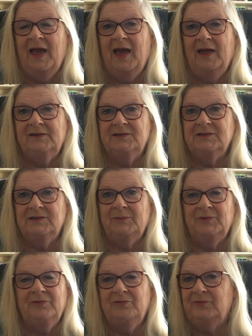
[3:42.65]
and it
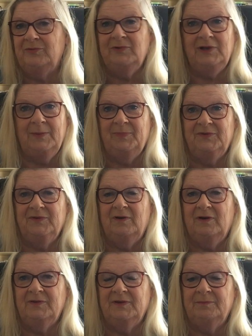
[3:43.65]
was really
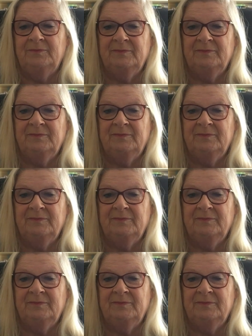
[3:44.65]
bizarre that